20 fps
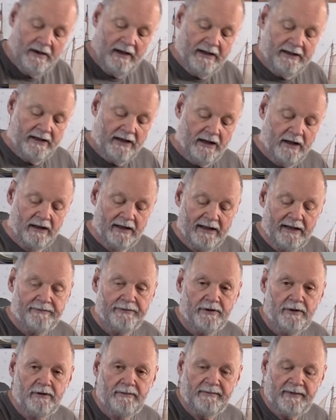I got a
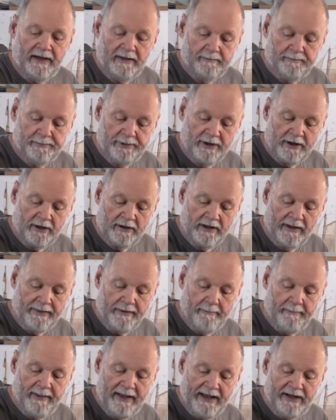level and put it on
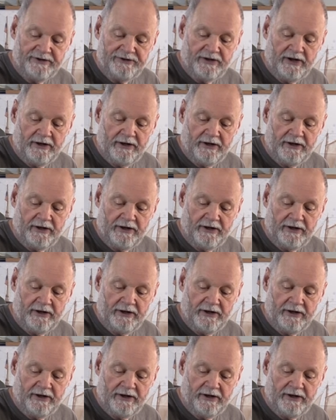the base